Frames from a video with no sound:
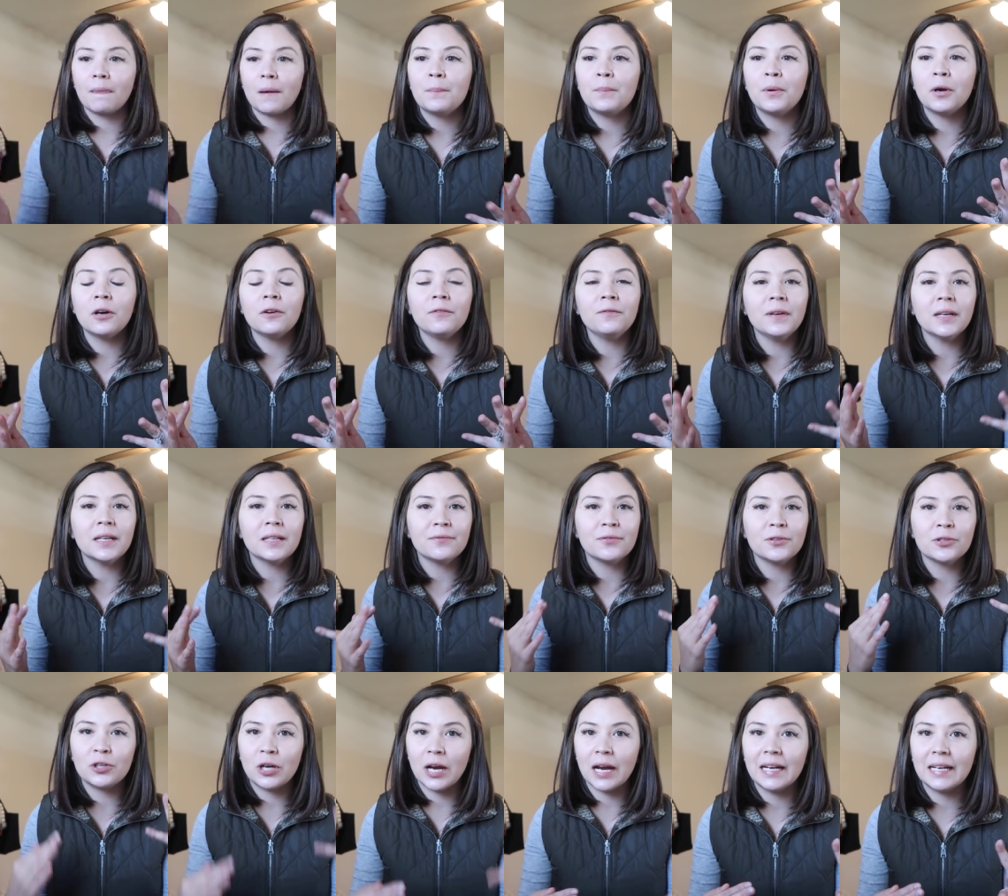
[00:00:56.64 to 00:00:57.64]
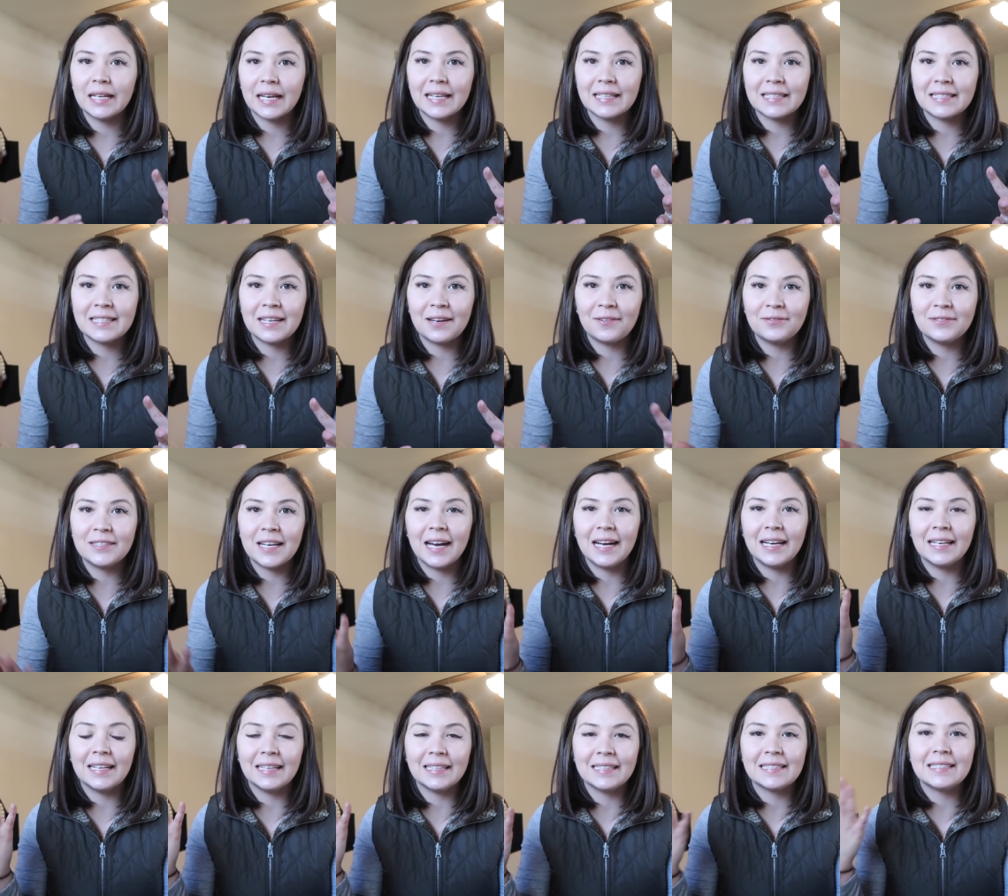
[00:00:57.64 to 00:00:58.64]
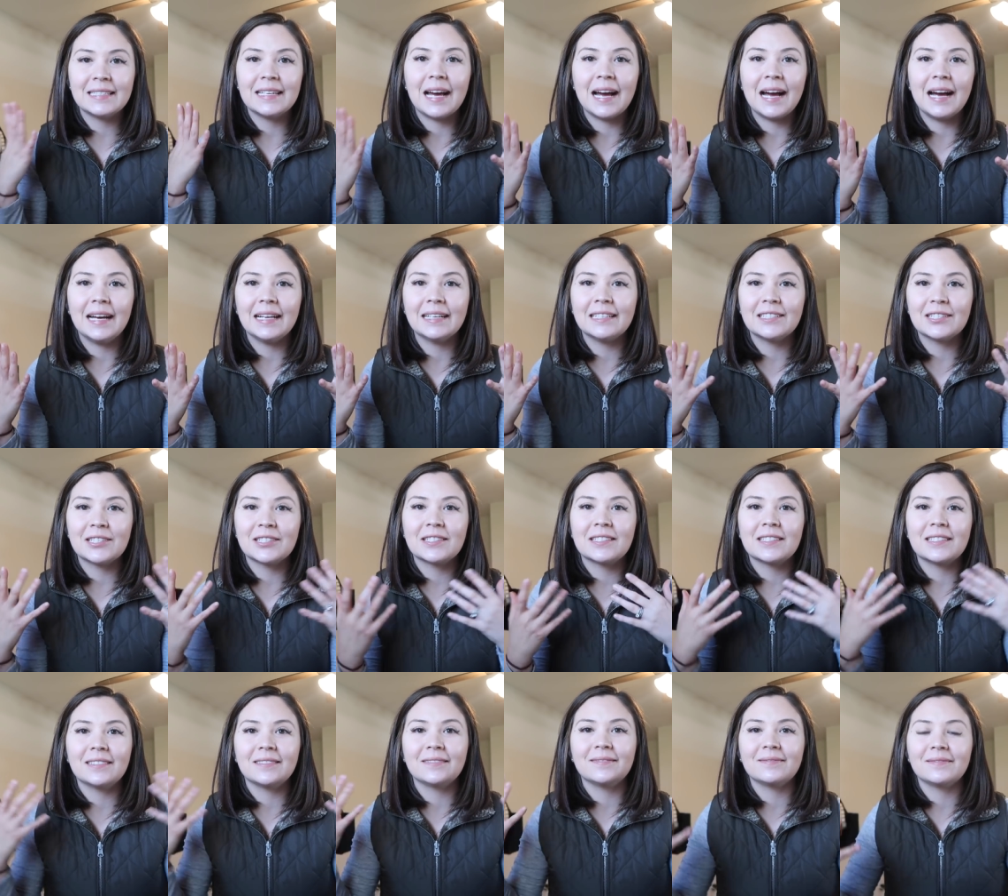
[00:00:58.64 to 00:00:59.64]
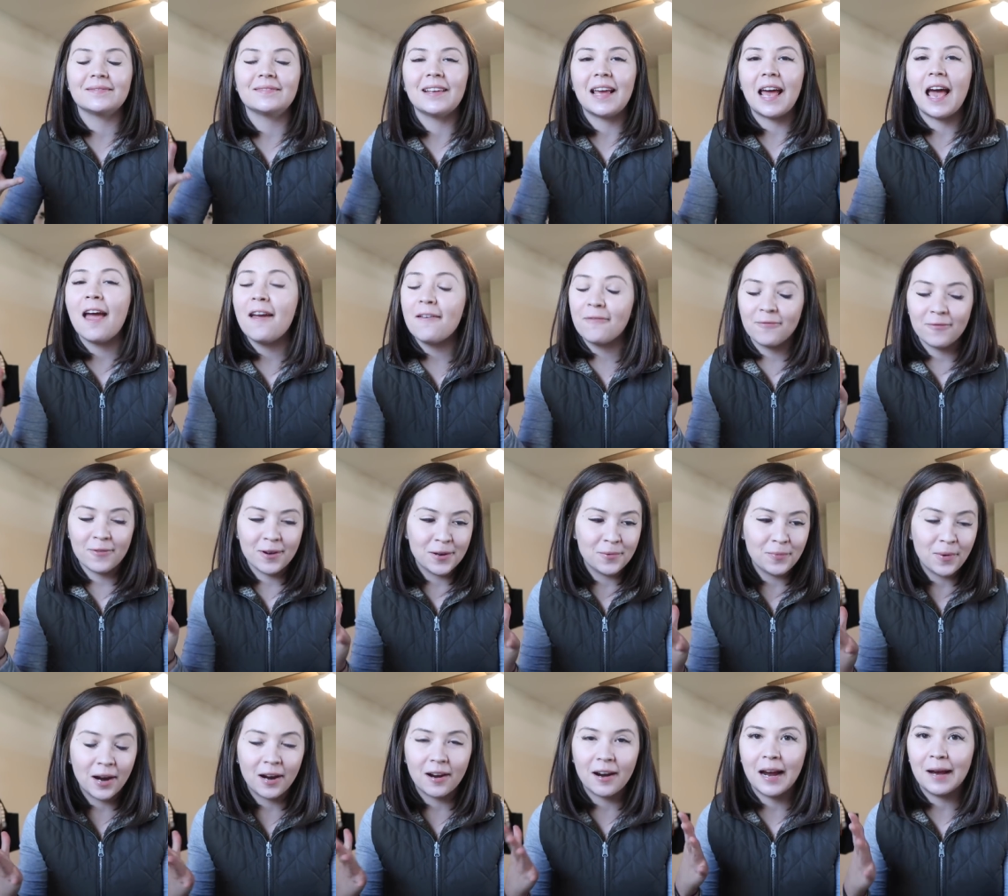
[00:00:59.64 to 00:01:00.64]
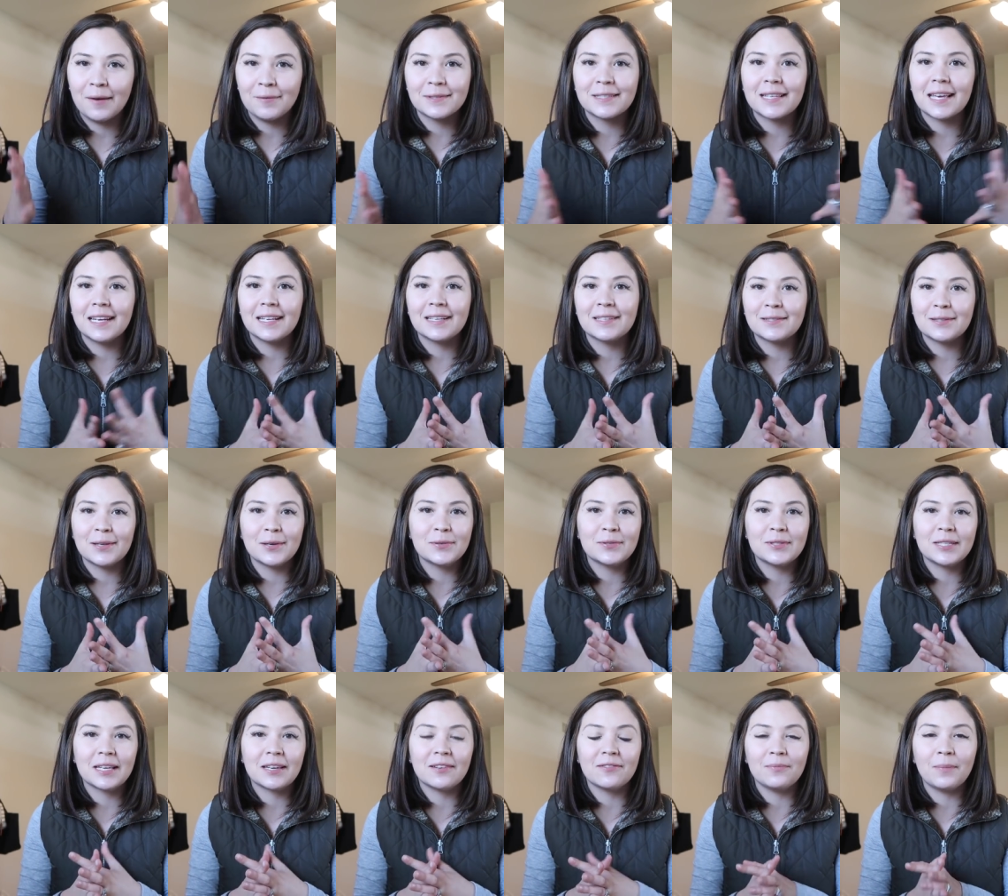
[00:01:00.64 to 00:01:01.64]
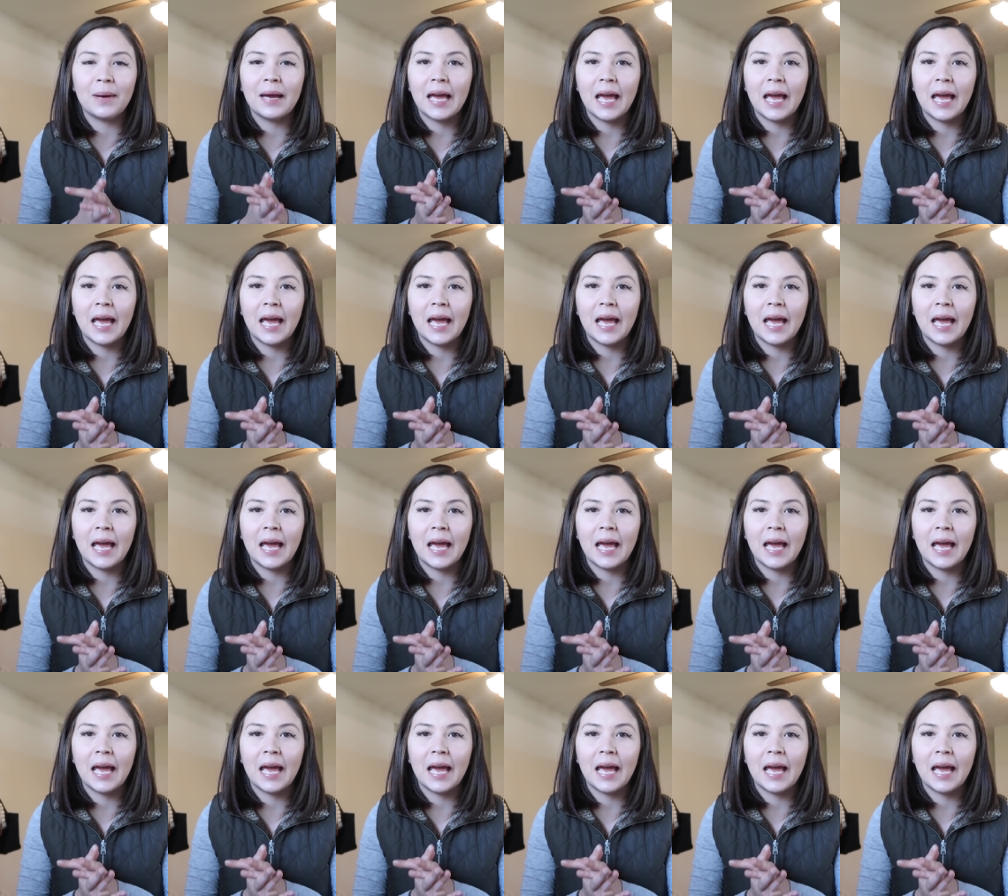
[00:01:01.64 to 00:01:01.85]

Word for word: perfect for trying to get stuff done. It's not just everywhere. I was getting so sick of my